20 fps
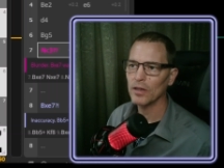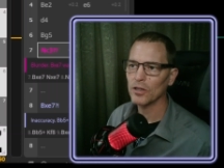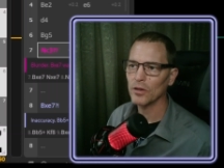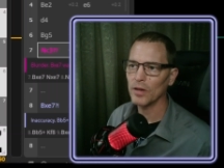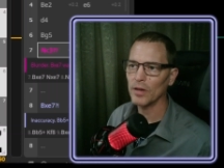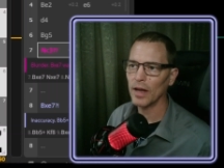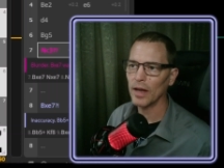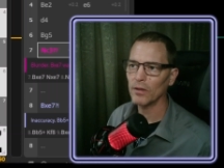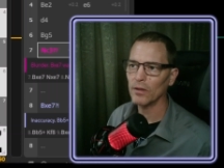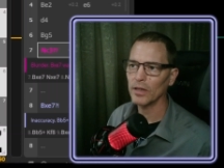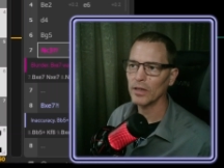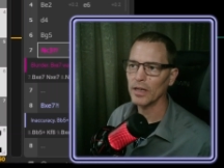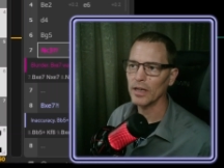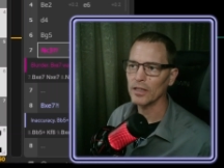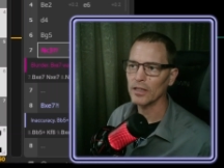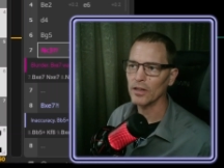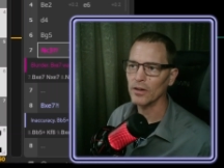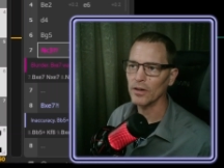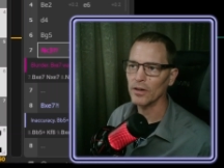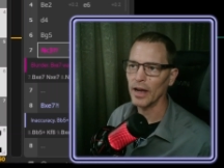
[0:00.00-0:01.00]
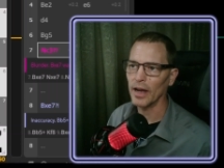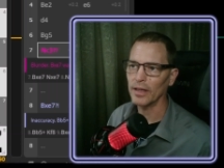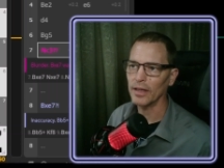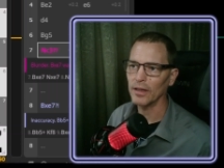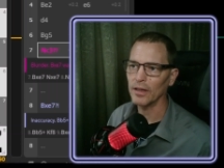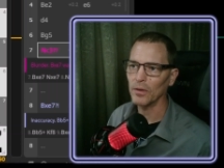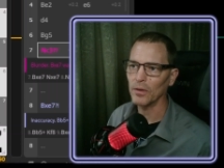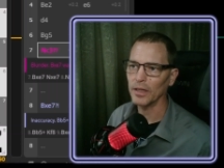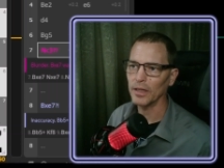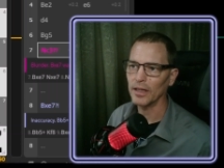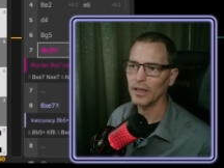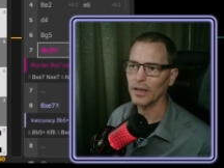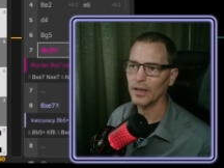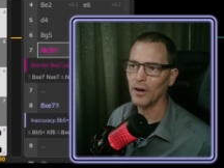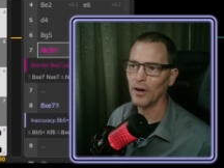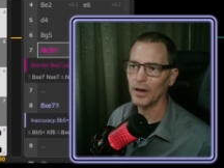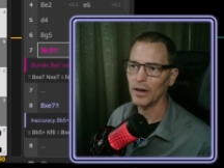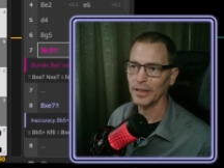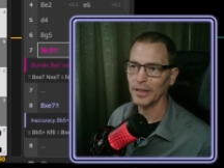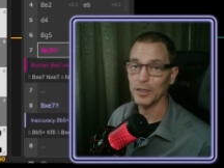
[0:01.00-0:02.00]
So not only is their knight the only thing
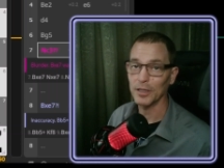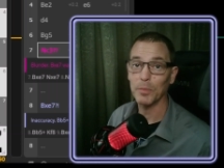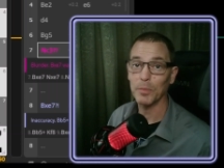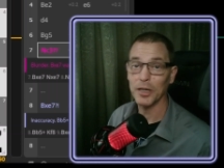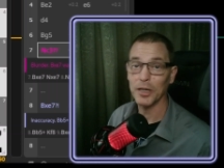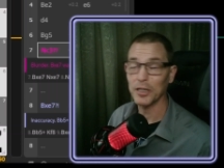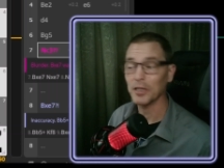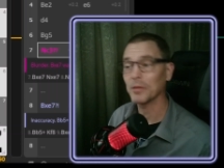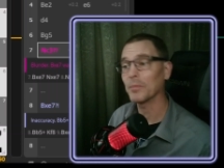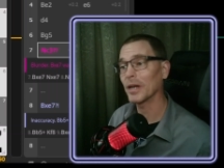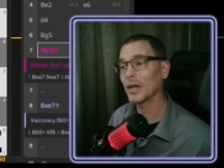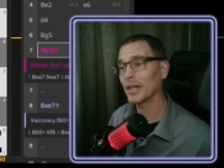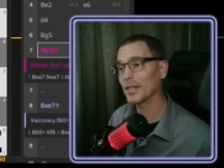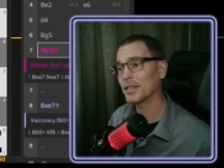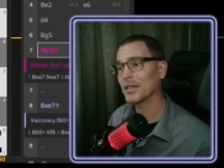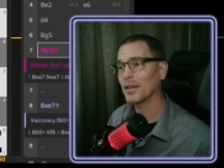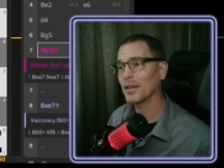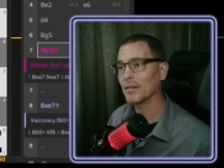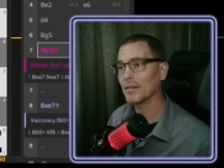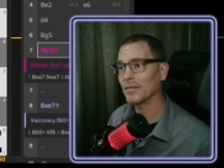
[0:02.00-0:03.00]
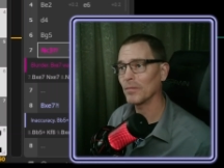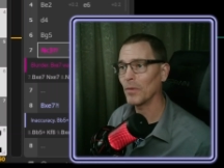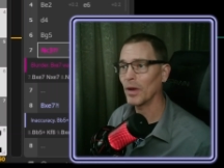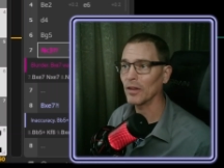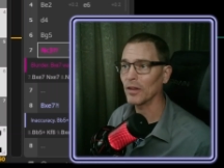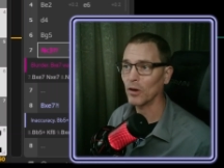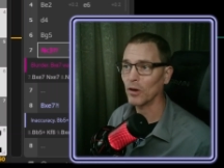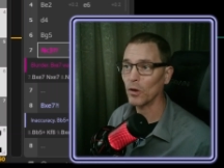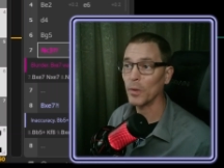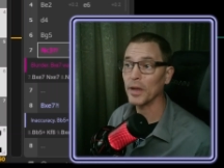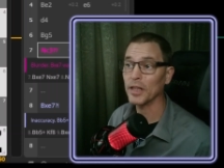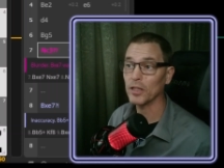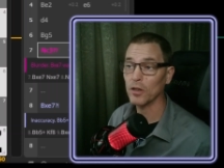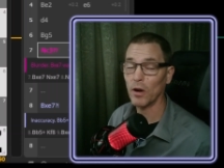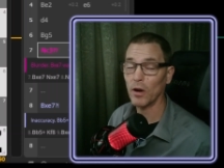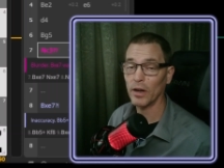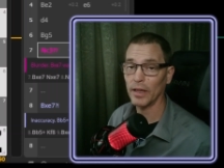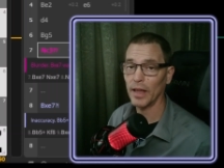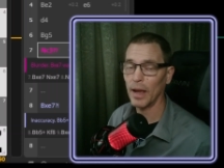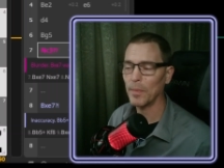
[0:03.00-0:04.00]
guarding this bishop, but it's the, well, their queen's
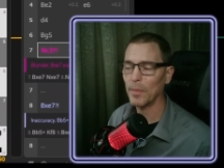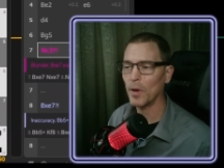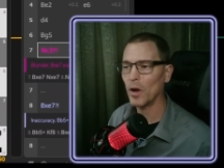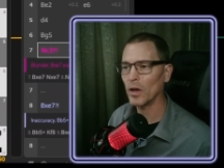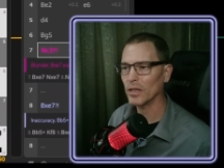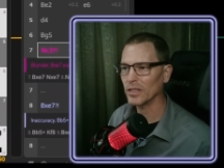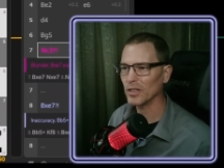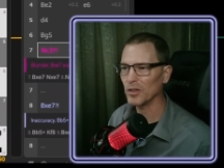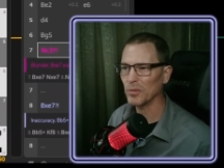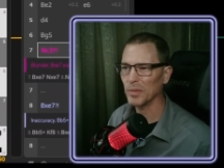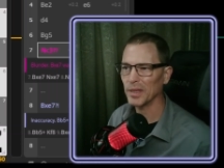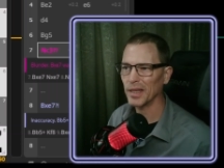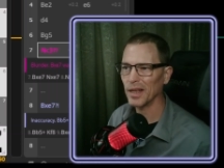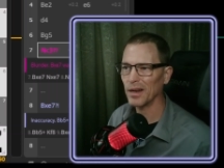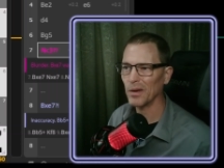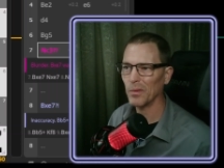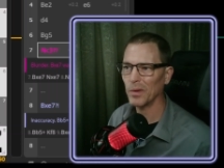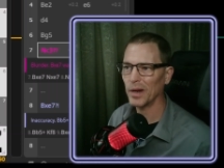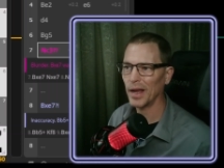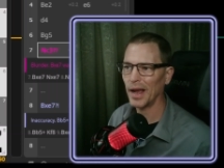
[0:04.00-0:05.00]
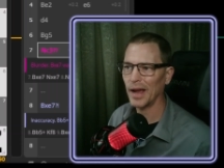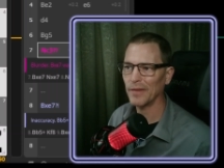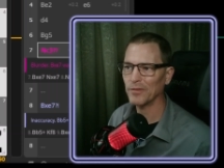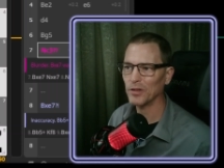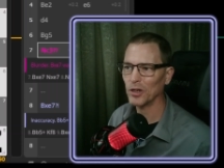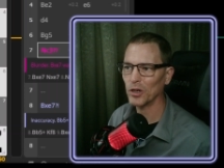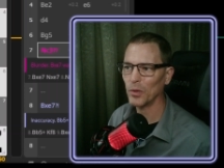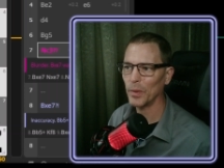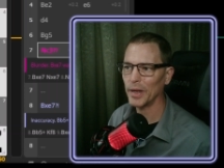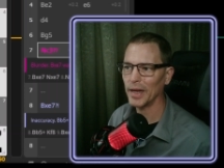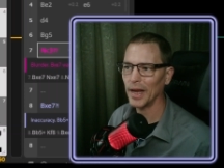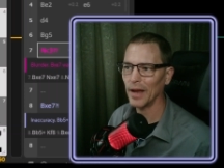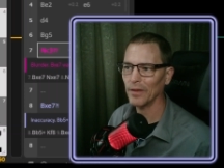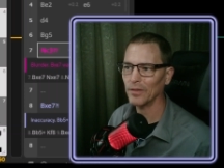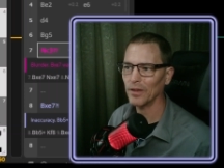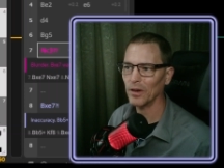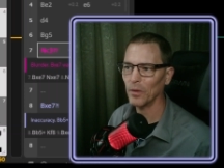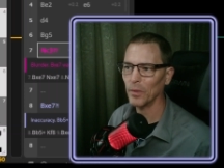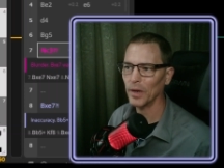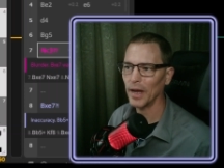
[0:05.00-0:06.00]
guarding that pawn too, but they don't want to have their queen
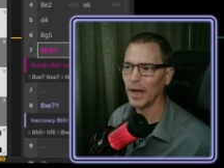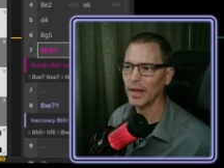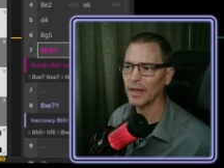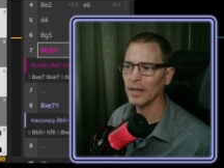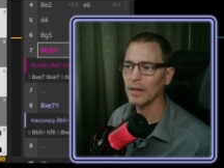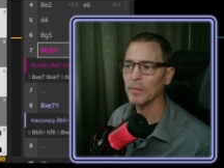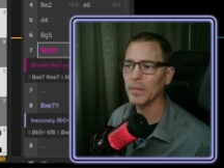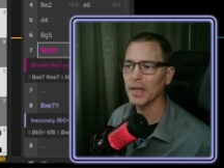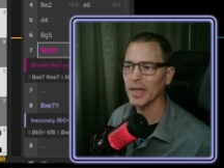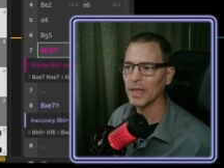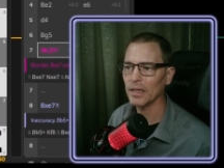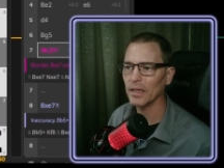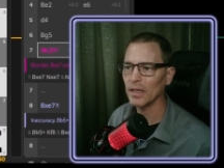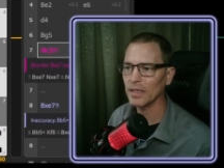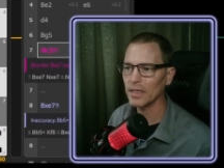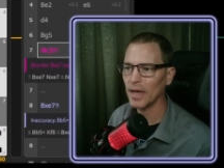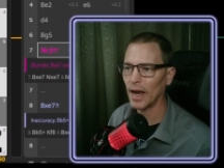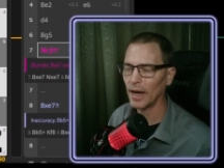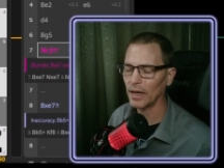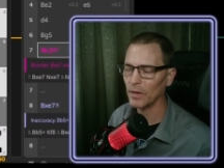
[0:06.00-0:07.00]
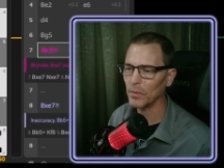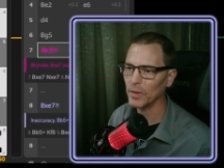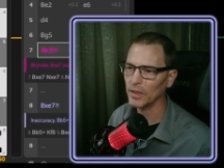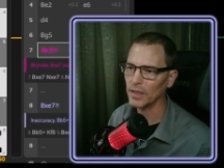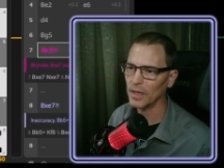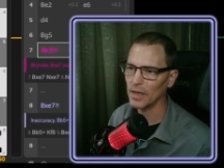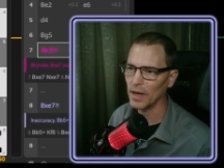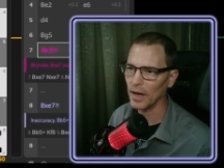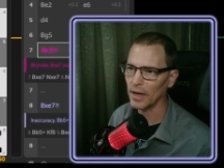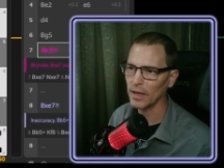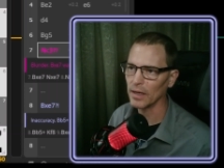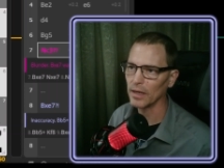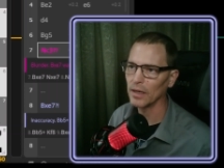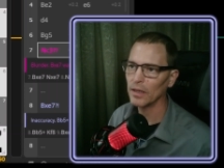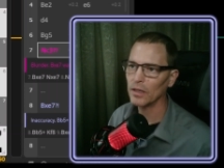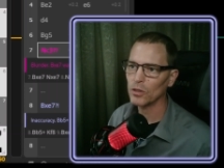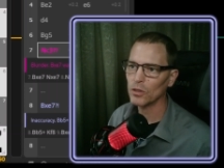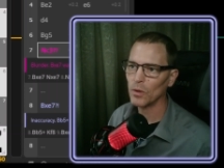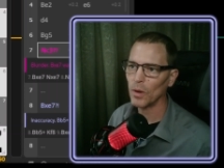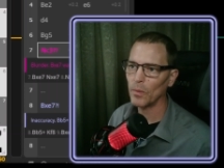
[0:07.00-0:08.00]
out there when I can immediately attack it with the knight.
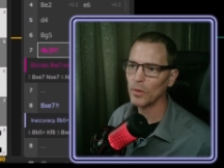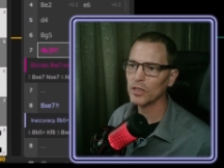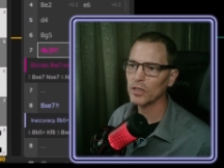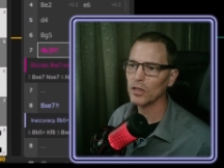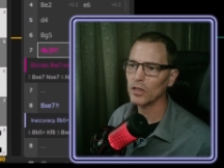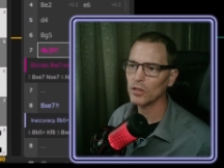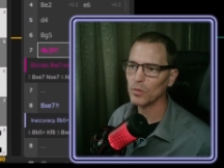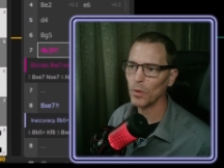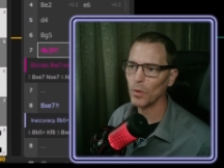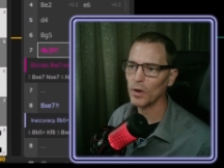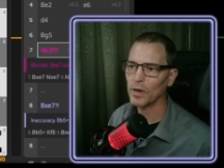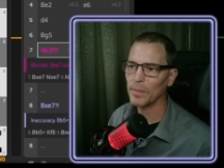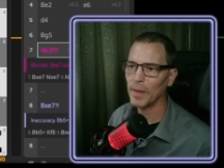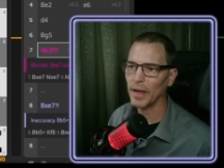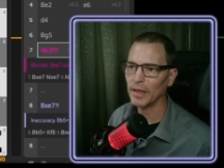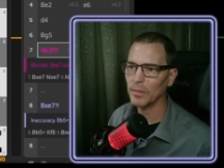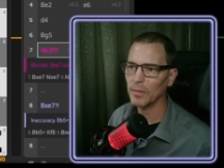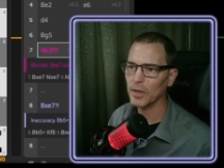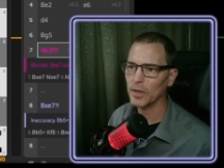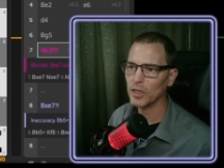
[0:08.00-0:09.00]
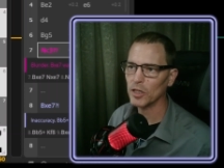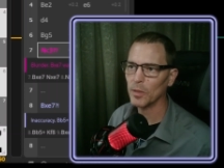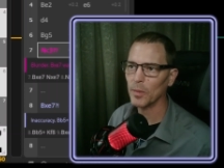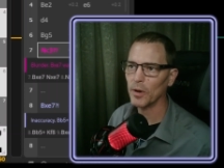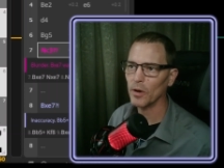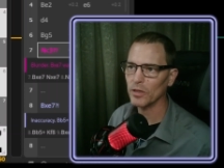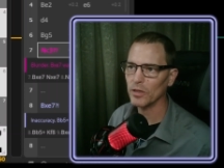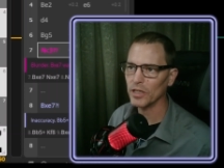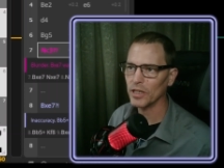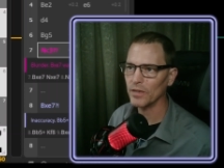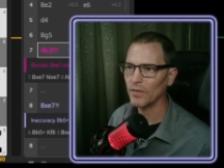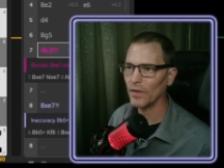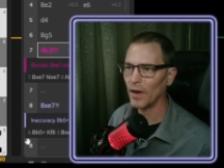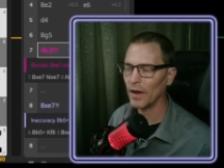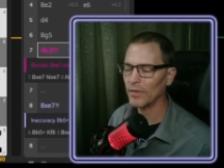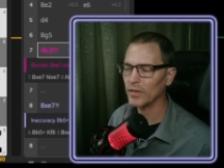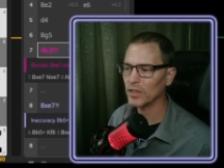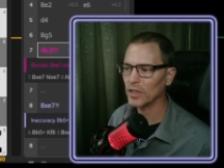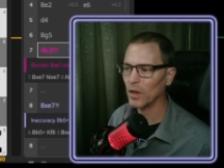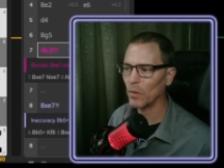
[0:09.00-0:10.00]
So I wasn't as worried about the bishop here on
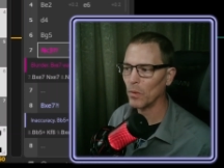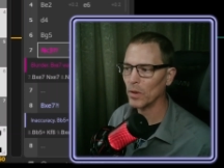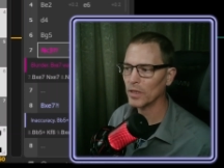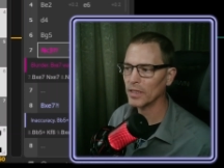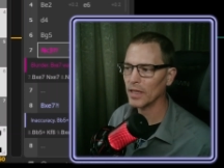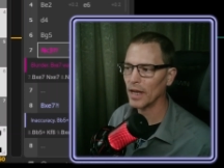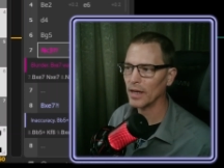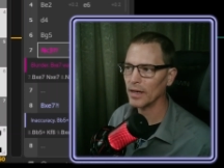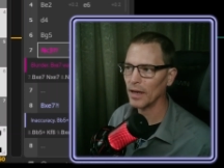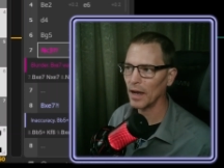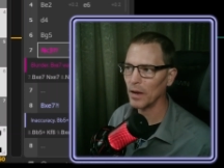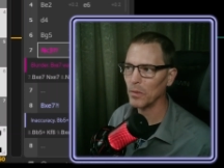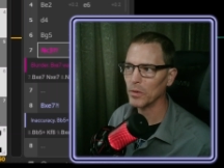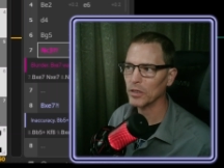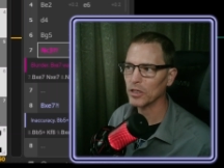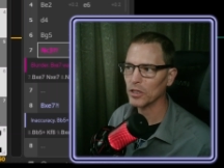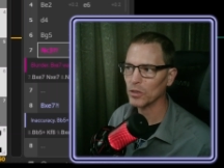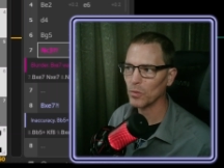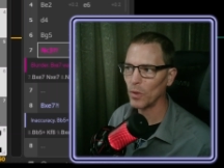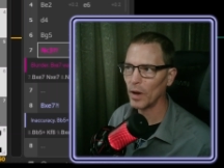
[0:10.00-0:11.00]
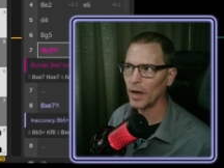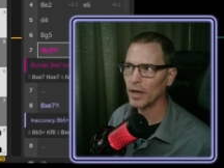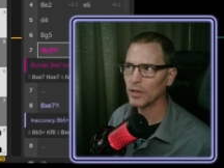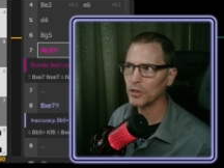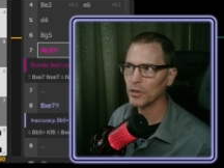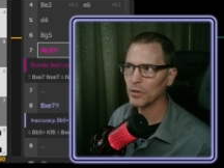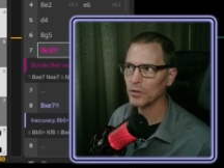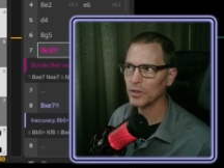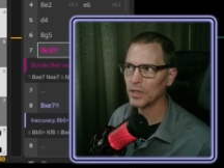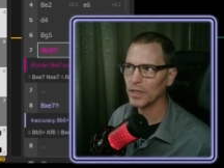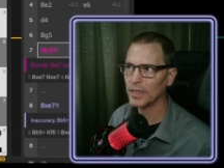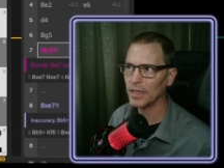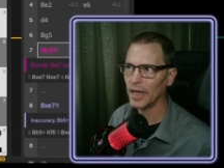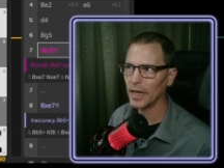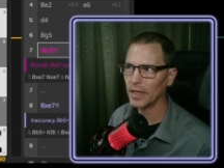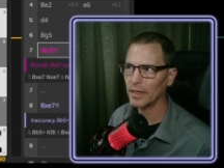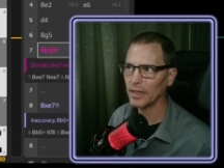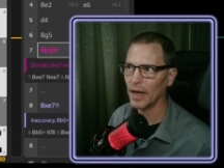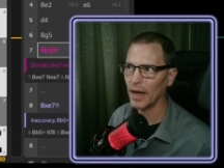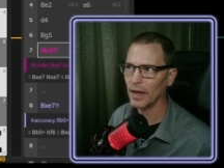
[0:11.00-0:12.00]
g5 as I was that knight, which is why I chose to
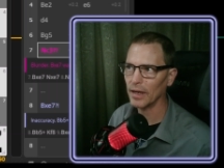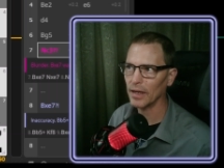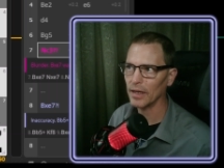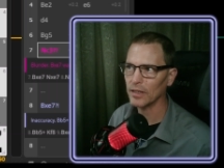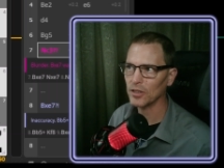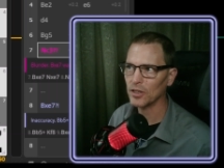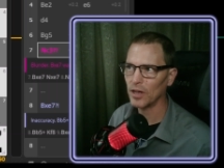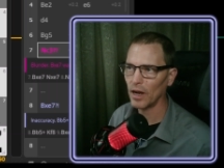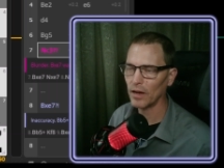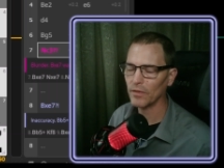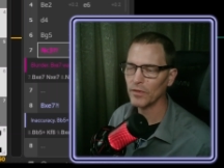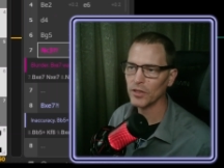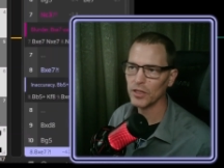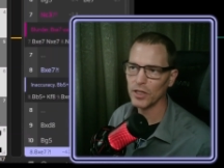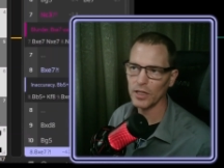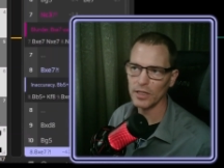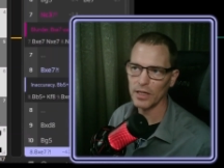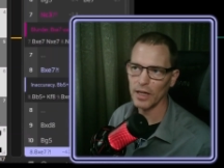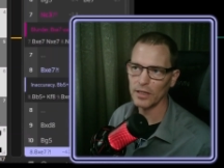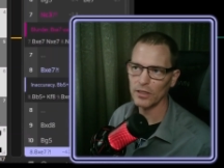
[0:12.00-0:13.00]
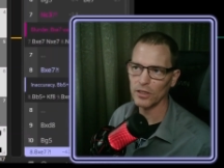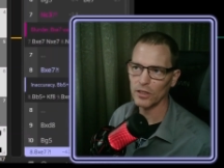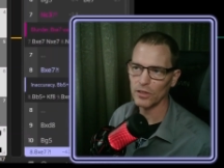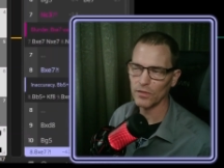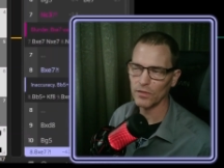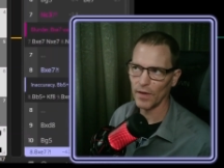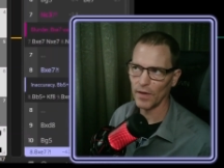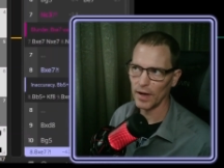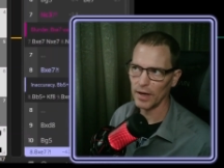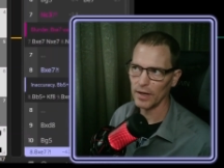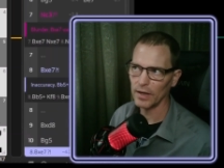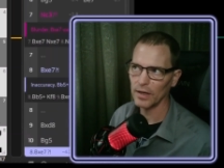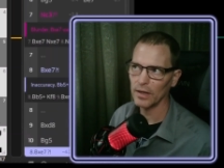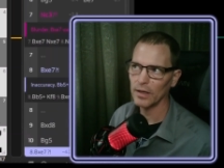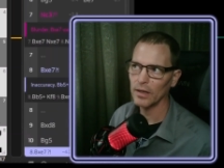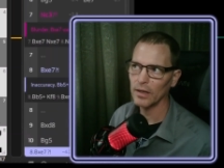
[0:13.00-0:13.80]
take that. And Stockfish says that's just fine.